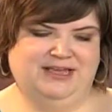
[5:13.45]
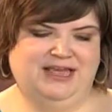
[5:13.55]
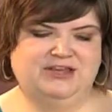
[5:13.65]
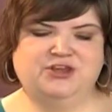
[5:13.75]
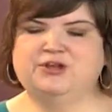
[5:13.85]

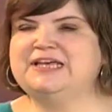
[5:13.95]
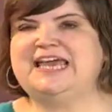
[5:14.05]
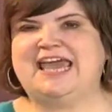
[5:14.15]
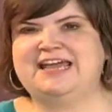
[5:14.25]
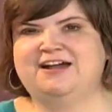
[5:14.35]
And like
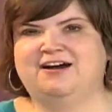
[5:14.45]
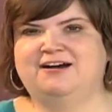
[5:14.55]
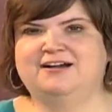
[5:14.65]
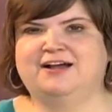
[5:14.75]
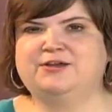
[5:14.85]

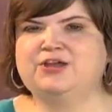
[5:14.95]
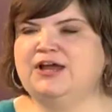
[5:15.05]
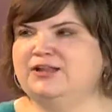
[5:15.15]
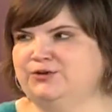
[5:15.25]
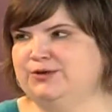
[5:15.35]
Hancock, I
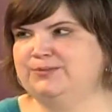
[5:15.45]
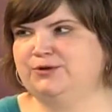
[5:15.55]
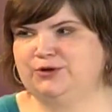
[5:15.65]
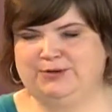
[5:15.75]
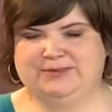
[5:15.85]

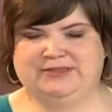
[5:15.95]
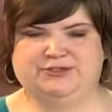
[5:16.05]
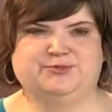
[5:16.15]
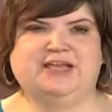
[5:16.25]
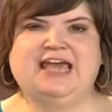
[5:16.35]
grew up in Clear
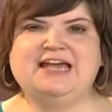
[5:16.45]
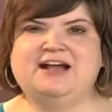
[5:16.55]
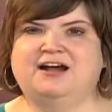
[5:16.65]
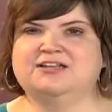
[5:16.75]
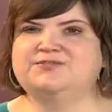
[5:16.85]
Spring.
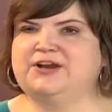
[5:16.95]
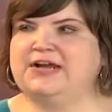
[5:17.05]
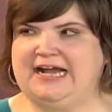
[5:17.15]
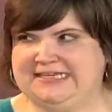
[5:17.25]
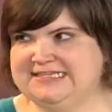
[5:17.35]
Hancock is very
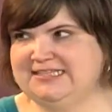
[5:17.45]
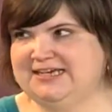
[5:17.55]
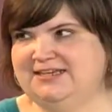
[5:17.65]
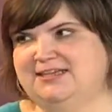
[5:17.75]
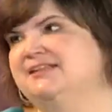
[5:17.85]

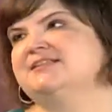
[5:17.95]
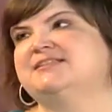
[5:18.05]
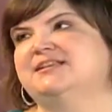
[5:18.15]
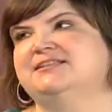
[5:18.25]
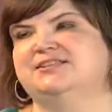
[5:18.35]
isolated in the
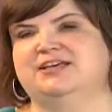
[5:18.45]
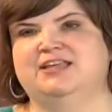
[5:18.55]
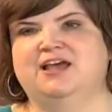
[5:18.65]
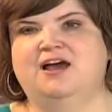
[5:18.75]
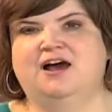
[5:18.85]
sense that,
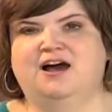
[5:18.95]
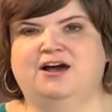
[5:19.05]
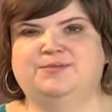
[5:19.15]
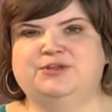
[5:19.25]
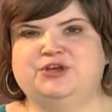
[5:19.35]

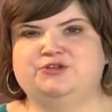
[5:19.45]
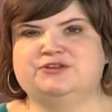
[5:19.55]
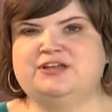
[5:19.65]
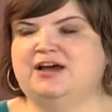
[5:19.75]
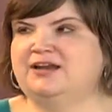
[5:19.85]

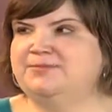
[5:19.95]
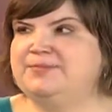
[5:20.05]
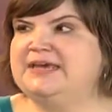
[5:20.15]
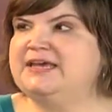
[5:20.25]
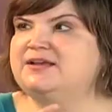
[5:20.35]
there's not a
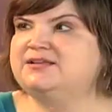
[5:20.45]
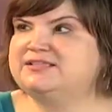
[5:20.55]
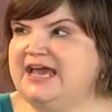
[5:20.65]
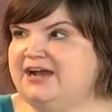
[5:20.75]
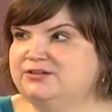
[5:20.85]
big
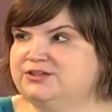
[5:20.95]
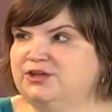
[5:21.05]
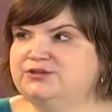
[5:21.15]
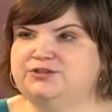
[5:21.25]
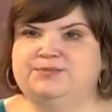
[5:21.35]
town to
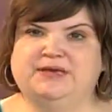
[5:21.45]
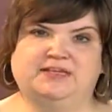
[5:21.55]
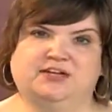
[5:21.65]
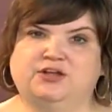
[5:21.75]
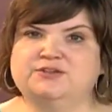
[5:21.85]
go to.
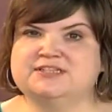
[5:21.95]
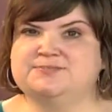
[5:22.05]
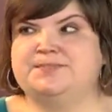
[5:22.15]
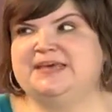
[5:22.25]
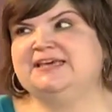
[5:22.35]
The
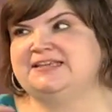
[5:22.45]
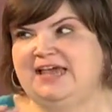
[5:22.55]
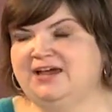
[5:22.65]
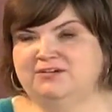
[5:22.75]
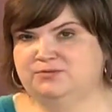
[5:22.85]
closest big
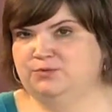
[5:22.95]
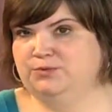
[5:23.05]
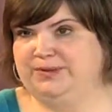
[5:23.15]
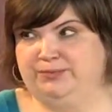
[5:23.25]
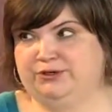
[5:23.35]
town it
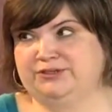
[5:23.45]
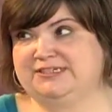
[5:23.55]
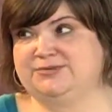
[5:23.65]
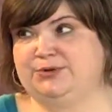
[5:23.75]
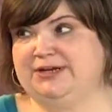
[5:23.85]
would be Berkeley
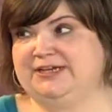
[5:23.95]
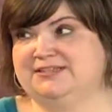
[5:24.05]
Springs.